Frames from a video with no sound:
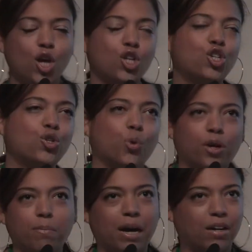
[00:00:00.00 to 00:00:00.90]
short
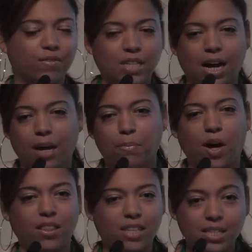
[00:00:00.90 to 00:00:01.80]
amount of time
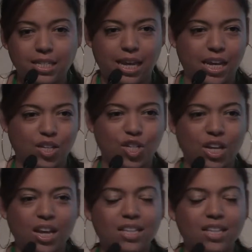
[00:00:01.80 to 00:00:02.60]
on this stage